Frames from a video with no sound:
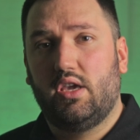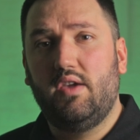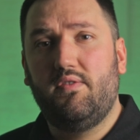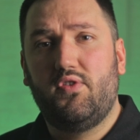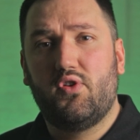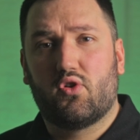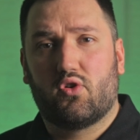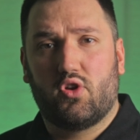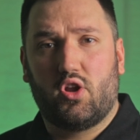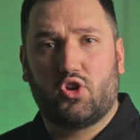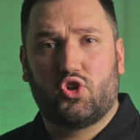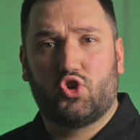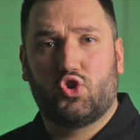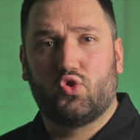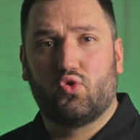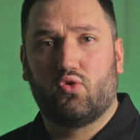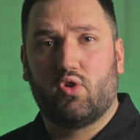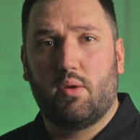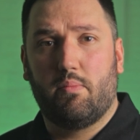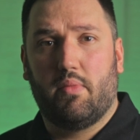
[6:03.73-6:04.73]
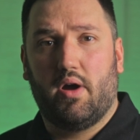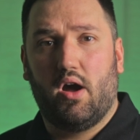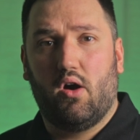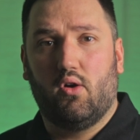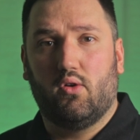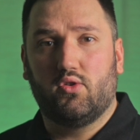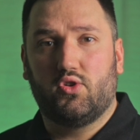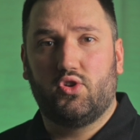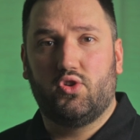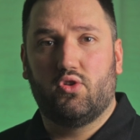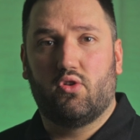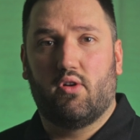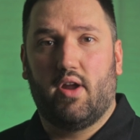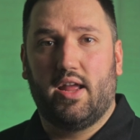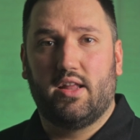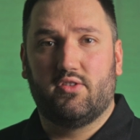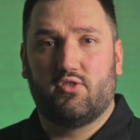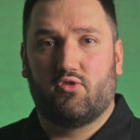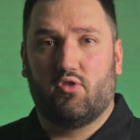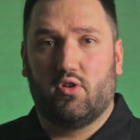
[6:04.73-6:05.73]
If you're not sure about your
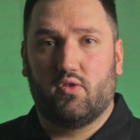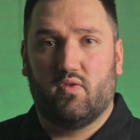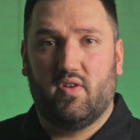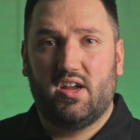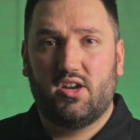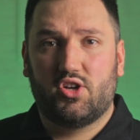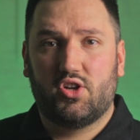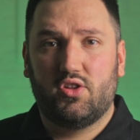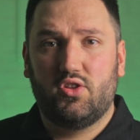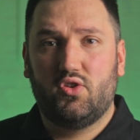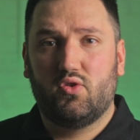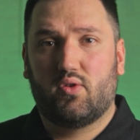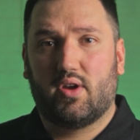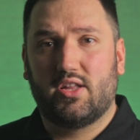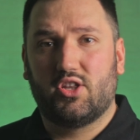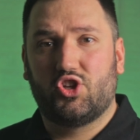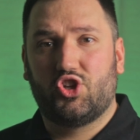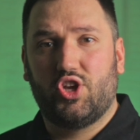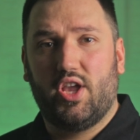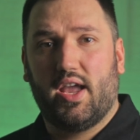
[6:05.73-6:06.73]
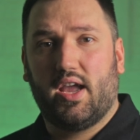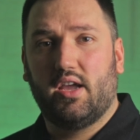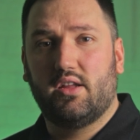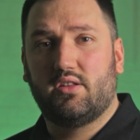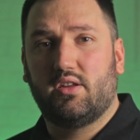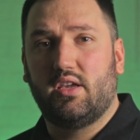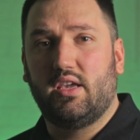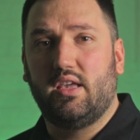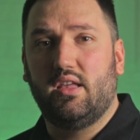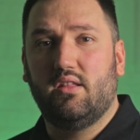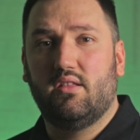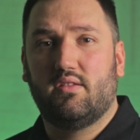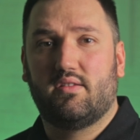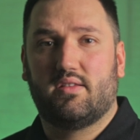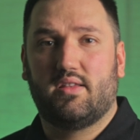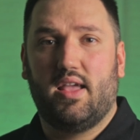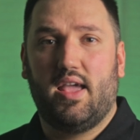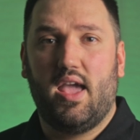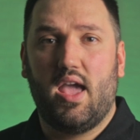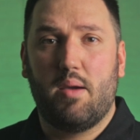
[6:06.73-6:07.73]
Android version, you can check it in
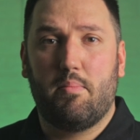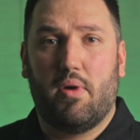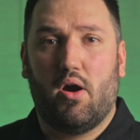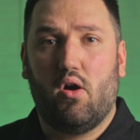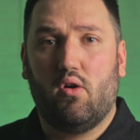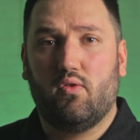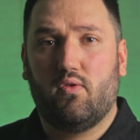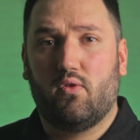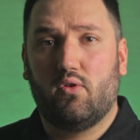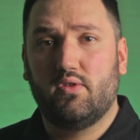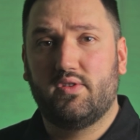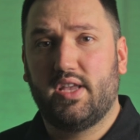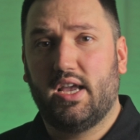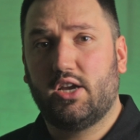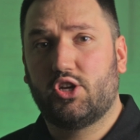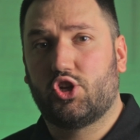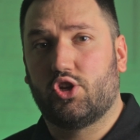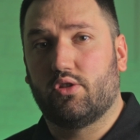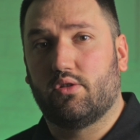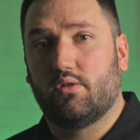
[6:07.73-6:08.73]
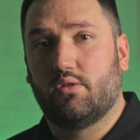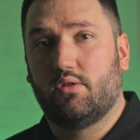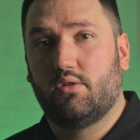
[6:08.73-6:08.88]
the About Phone section.